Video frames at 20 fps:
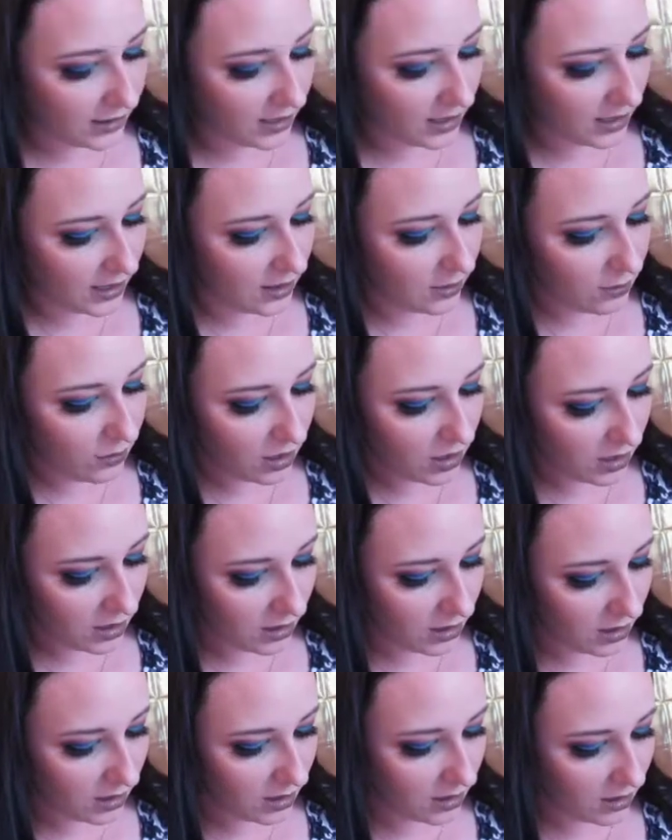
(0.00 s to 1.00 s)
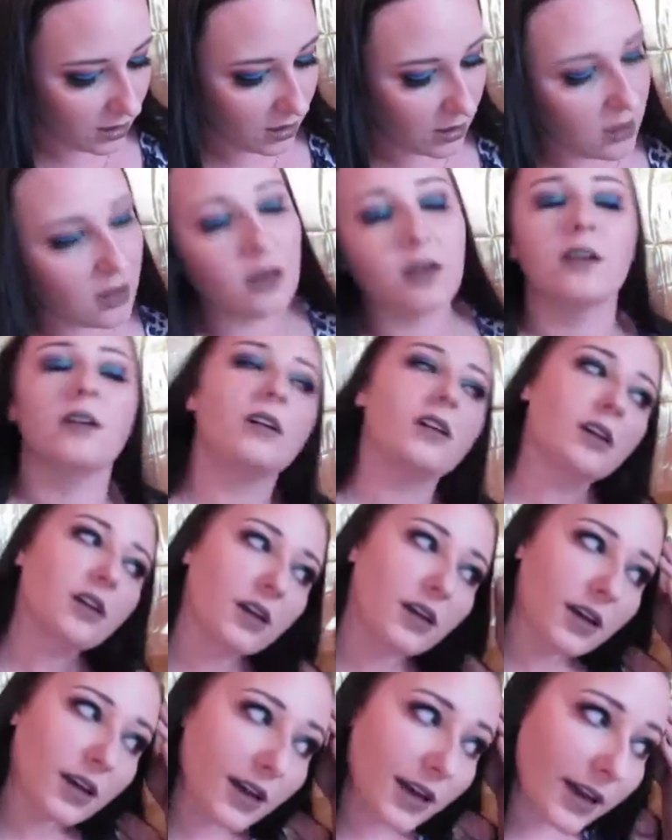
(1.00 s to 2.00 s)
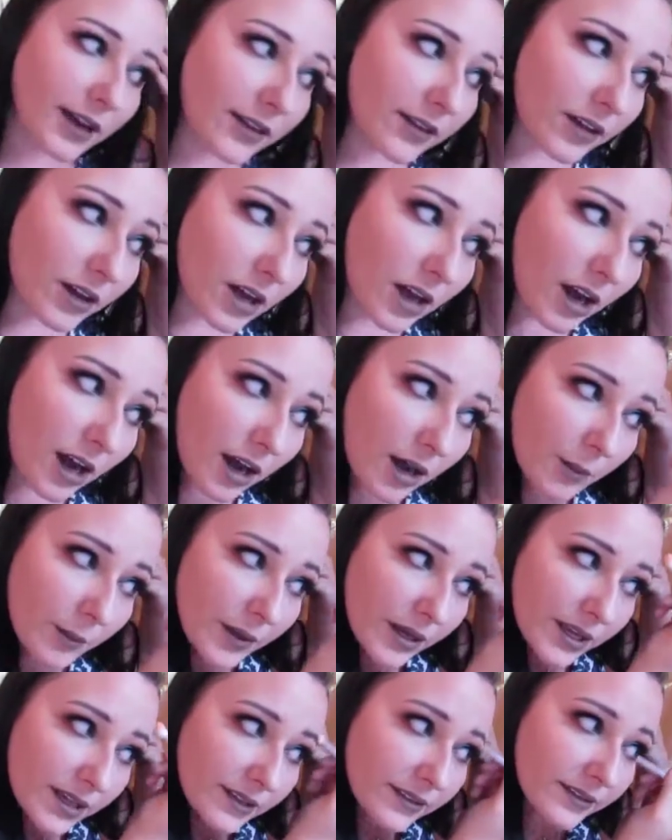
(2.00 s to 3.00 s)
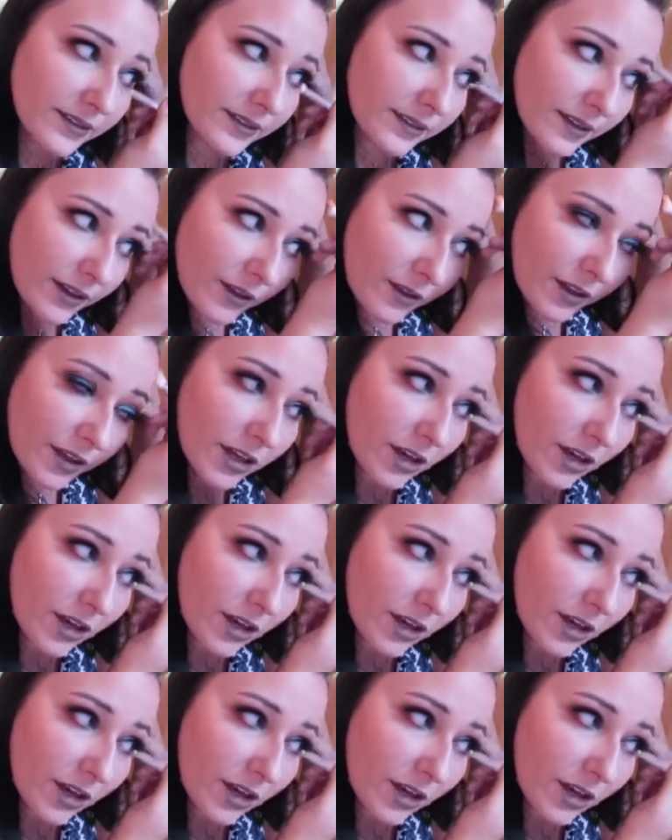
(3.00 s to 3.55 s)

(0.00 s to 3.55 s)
them in the comments so that